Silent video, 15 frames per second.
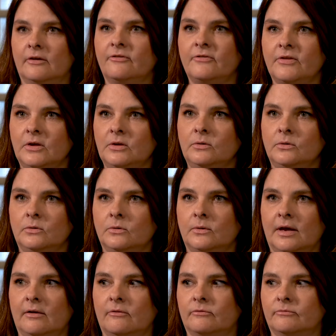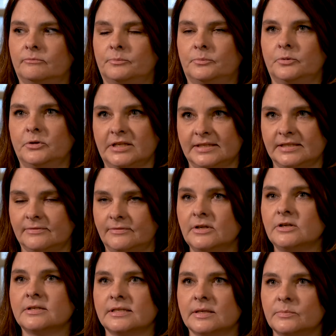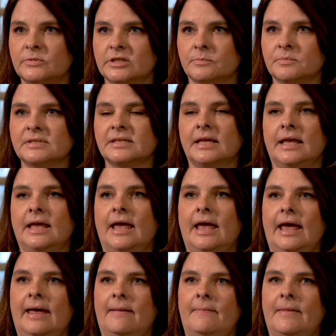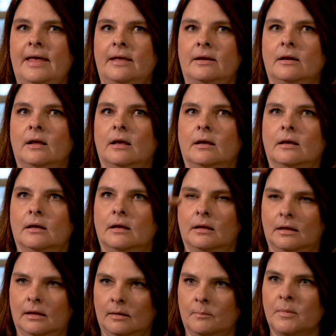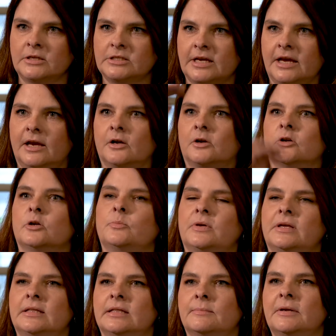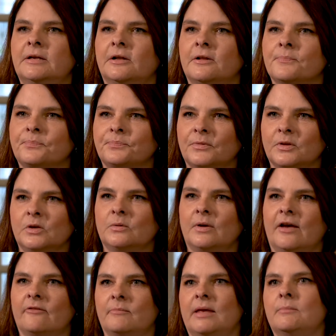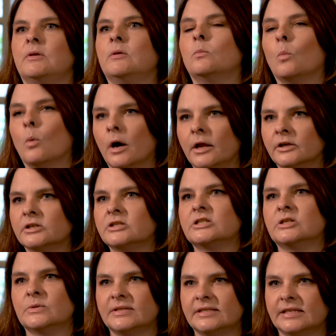a few who have pretty severe symptoms, and then a much higher group in the middle who have maybe 1 or 2